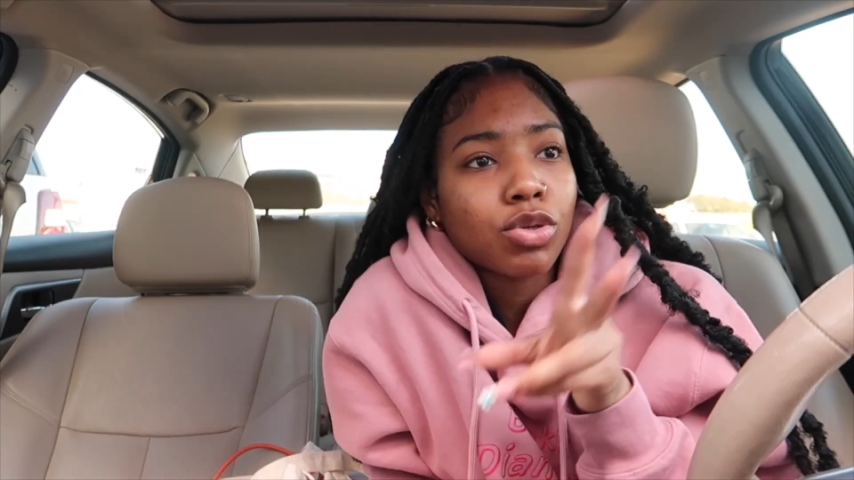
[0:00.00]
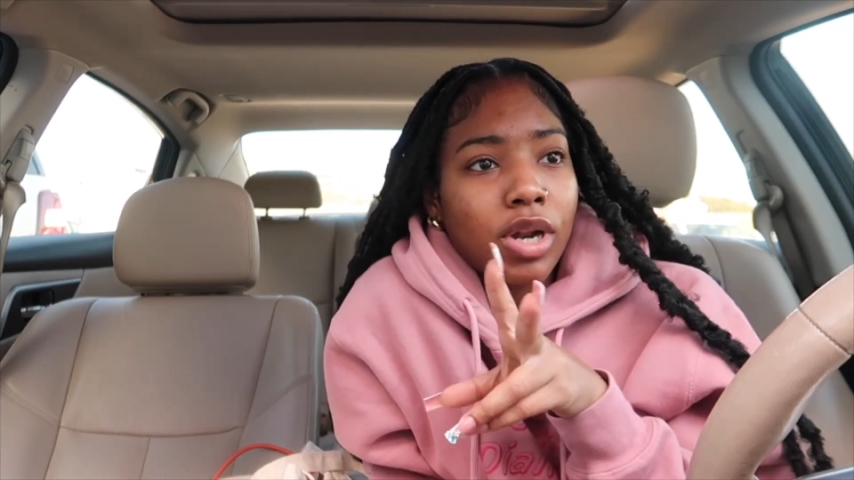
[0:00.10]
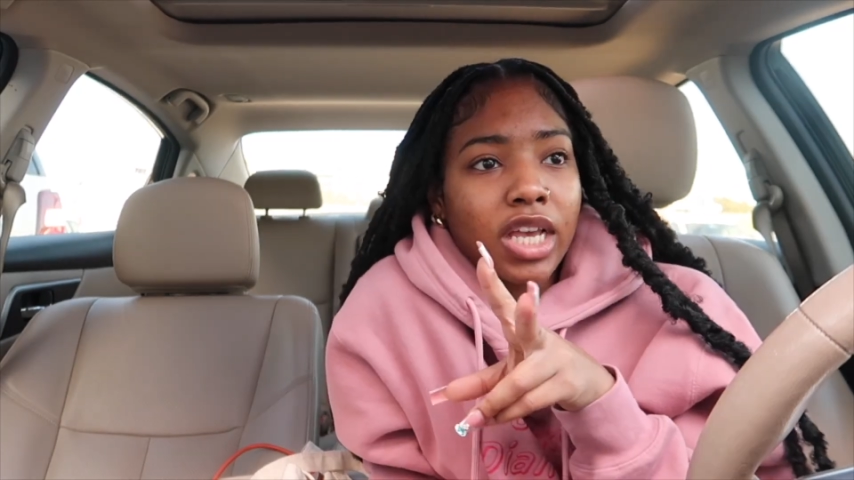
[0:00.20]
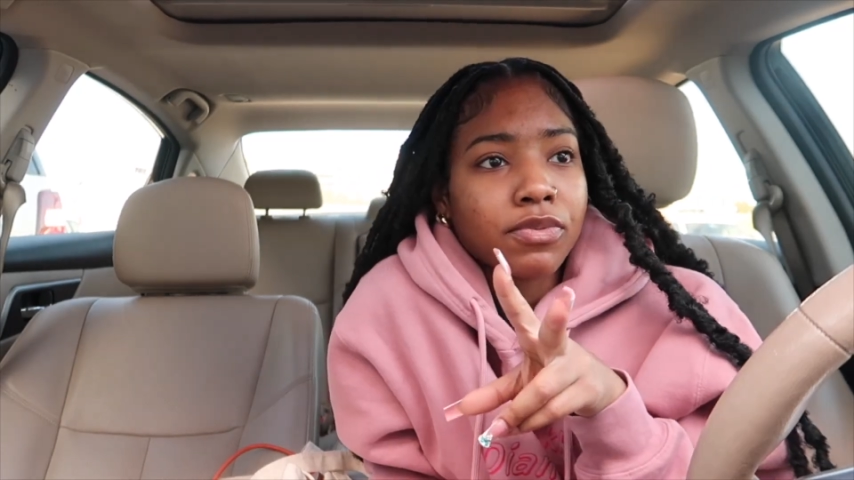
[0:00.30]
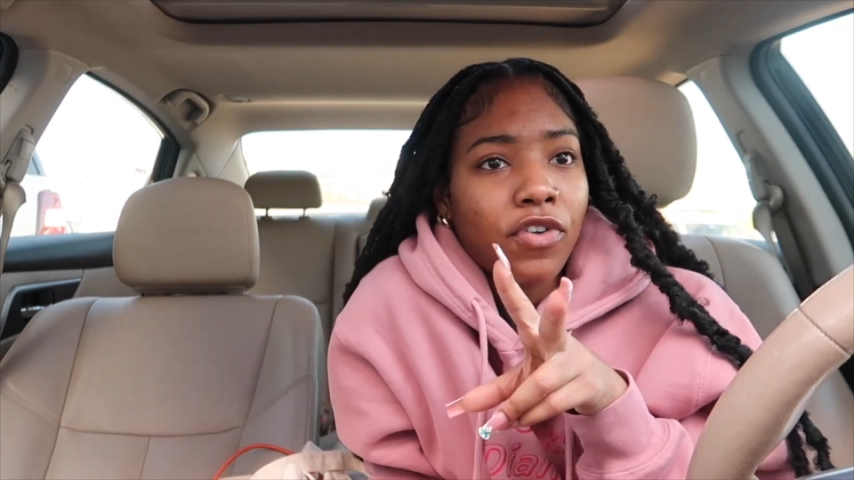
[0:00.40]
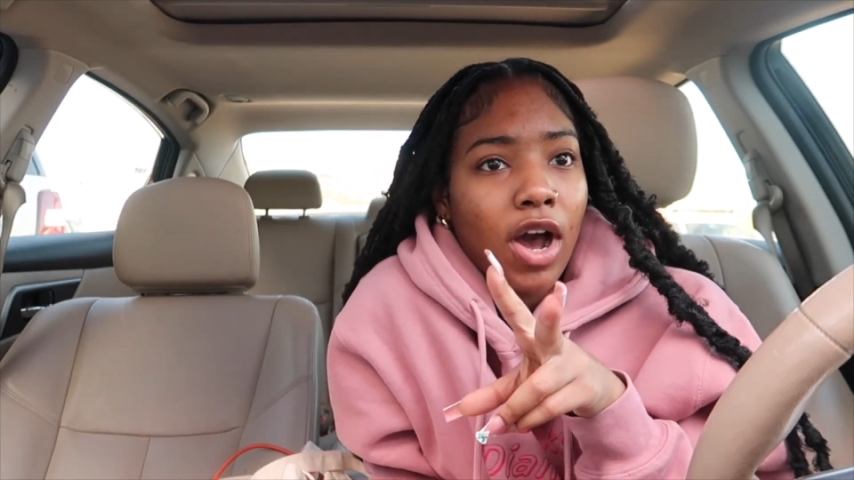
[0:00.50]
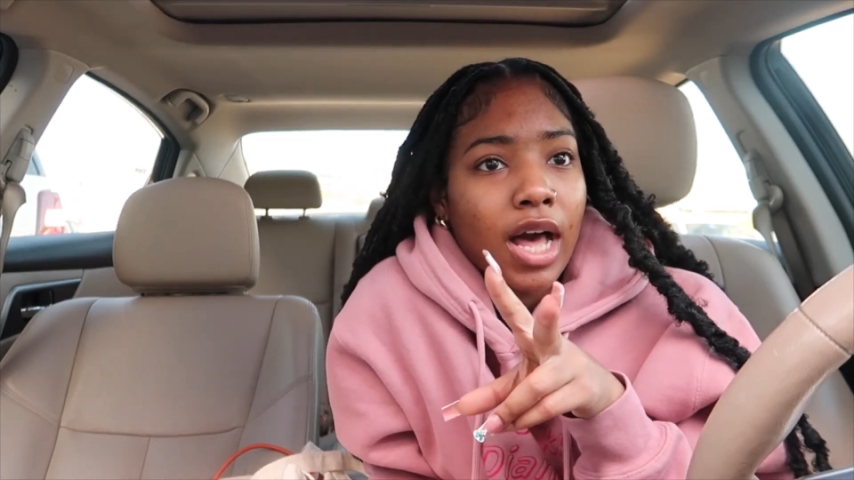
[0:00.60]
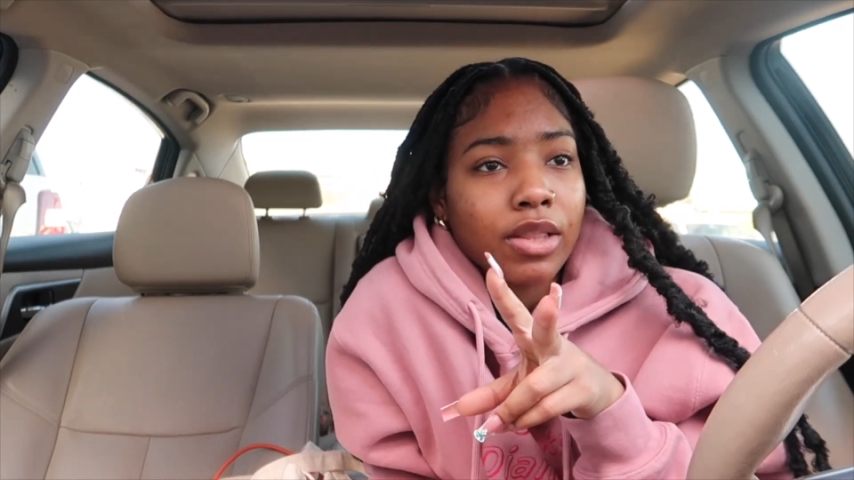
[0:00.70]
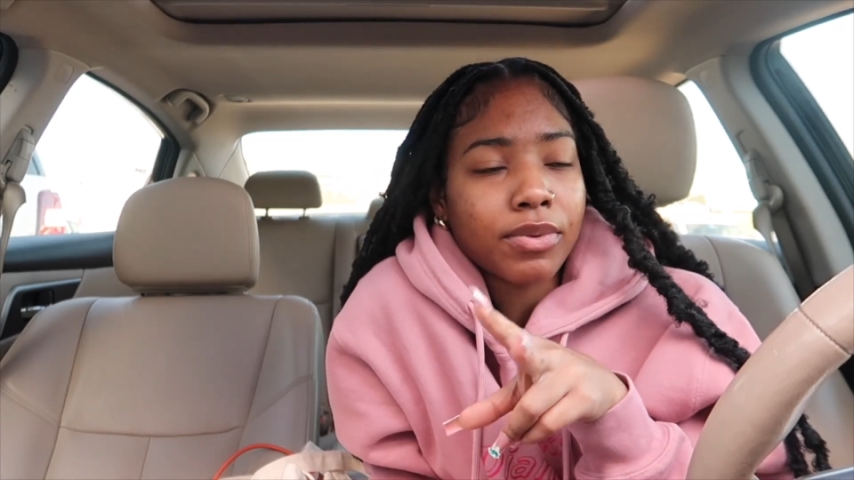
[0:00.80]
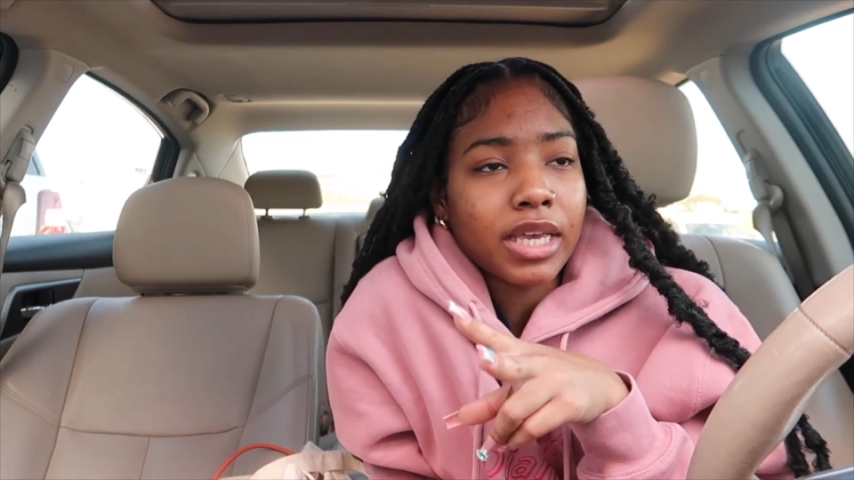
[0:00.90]
2 days before
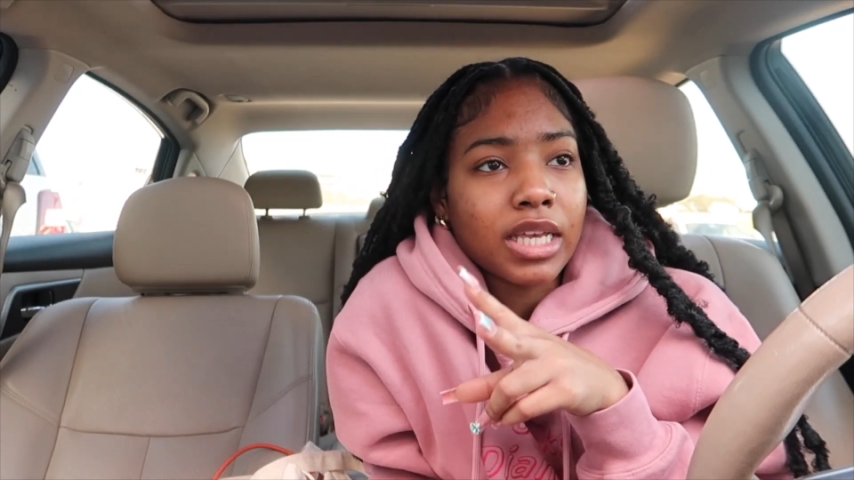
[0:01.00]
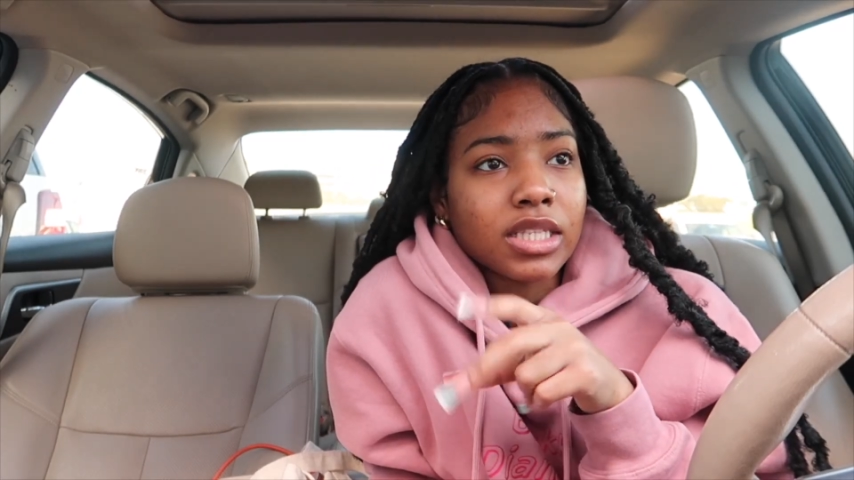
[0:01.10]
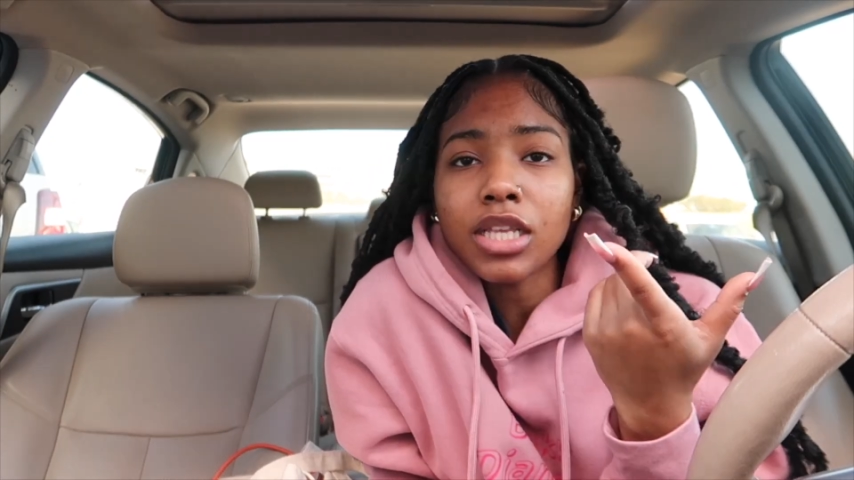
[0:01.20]
Halloween.